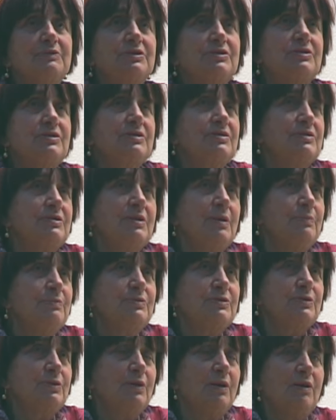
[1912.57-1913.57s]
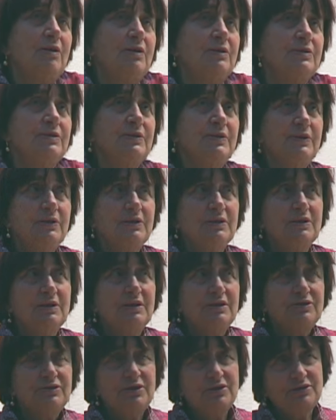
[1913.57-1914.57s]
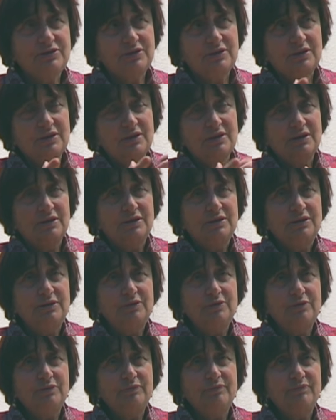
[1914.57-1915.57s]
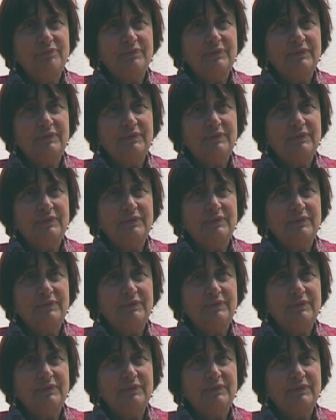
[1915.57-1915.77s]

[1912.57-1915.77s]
which is some so odd. Just, you know,